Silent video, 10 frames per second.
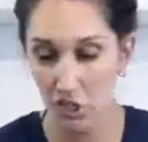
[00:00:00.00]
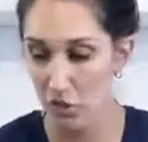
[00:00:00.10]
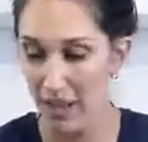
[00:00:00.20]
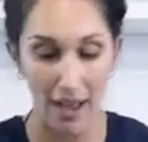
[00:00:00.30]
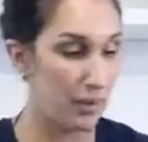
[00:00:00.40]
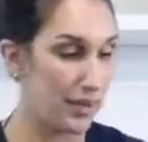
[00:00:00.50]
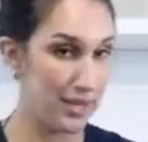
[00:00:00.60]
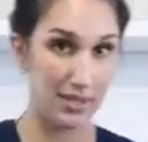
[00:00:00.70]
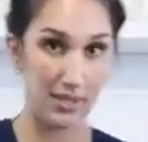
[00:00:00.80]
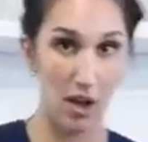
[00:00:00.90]
do now
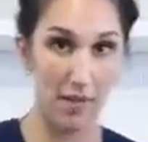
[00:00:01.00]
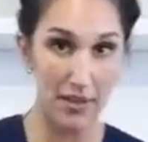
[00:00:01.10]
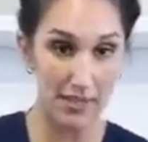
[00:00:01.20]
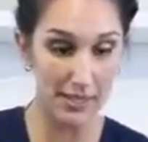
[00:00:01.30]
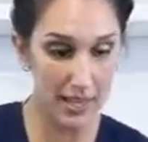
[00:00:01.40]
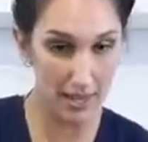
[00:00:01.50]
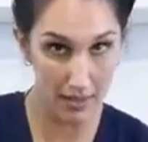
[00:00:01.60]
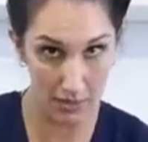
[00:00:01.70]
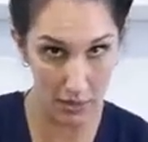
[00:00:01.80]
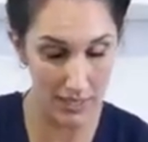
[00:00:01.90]
is, obviously,
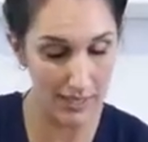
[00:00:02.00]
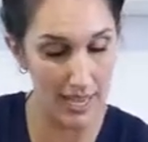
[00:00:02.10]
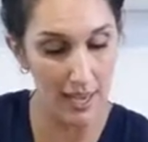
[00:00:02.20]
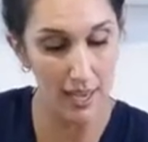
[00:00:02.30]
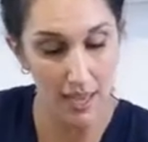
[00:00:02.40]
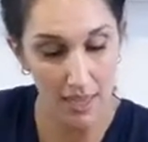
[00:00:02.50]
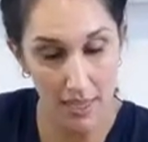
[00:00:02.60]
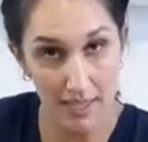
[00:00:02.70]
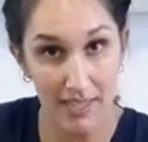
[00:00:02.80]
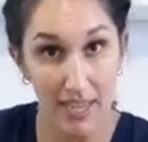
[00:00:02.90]
as you can see,
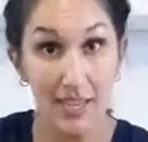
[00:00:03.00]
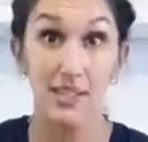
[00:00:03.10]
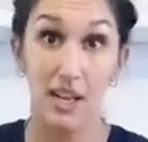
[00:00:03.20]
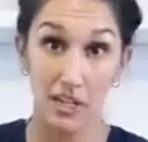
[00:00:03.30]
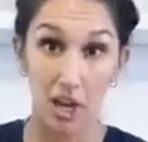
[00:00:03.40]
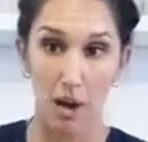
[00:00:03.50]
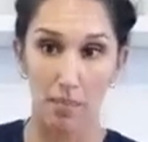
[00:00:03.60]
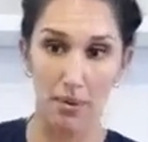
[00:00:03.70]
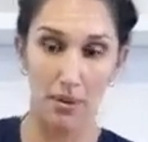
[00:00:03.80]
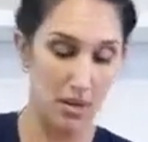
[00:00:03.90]
this needs a
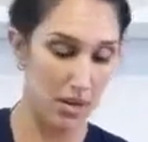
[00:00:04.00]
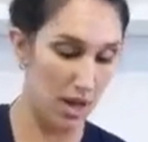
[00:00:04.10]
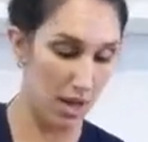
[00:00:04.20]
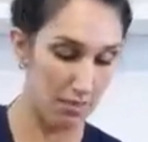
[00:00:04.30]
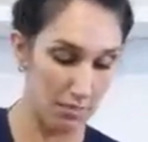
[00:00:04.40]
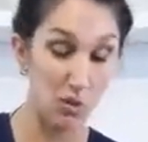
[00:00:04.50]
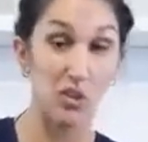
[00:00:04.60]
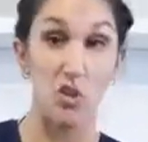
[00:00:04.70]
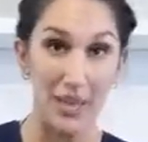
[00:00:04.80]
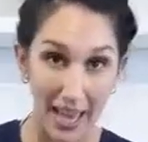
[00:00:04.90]
top so that
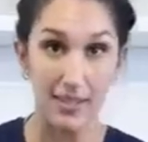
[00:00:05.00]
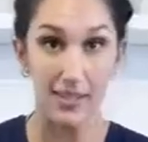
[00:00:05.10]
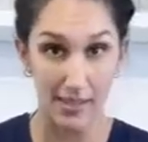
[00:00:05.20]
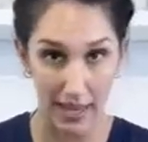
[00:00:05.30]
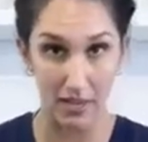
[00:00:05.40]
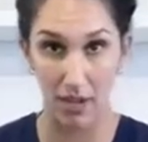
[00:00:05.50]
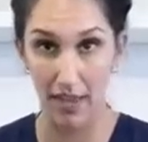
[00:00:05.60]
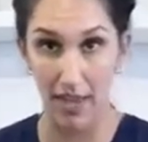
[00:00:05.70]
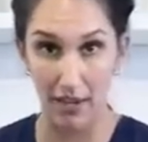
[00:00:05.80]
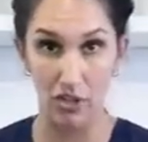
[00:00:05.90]
you can stand on the
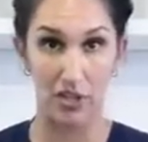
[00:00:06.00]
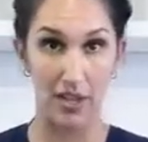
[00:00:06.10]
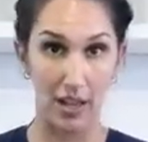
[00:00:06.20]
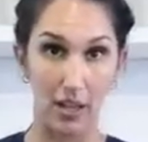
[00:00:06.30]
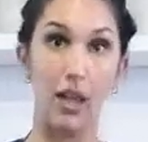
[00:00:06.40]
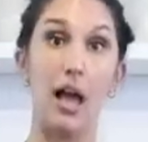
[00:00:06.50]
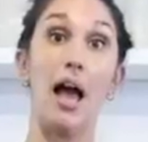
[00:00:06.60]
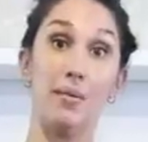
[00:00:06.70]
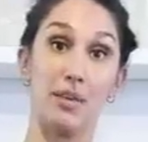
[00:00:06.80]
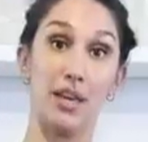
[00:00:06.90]
edge and yell,
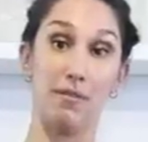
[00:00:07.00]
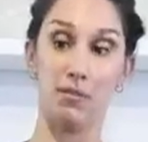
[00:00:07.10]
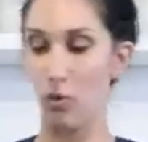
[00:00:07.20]
"I'm king of the